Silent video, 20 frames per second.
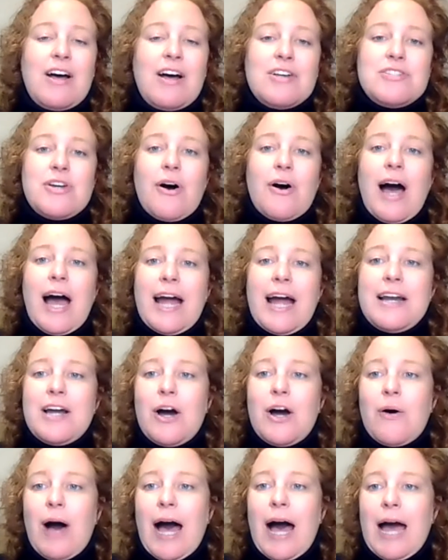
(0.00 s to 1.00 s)
So I
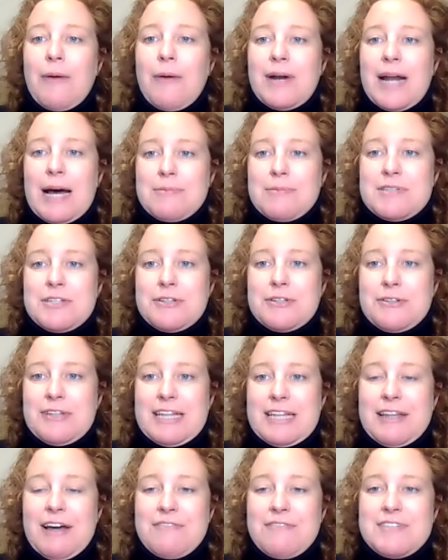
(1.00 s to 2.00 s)
know I would
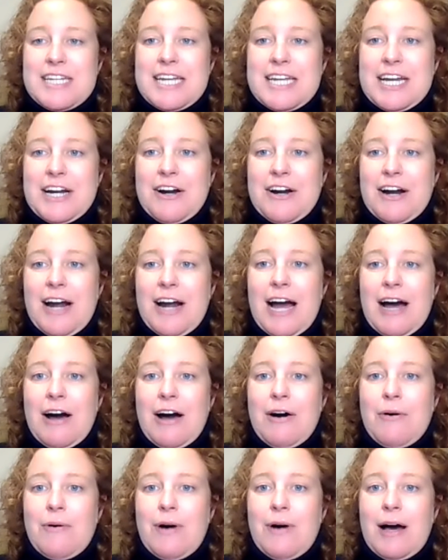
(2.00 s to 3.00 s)
absolutely love to hear
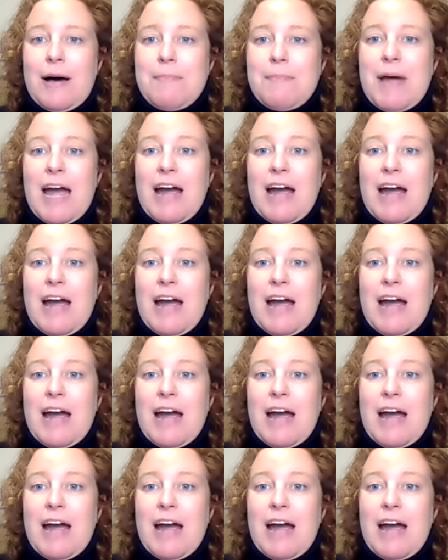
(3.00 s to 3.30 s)
how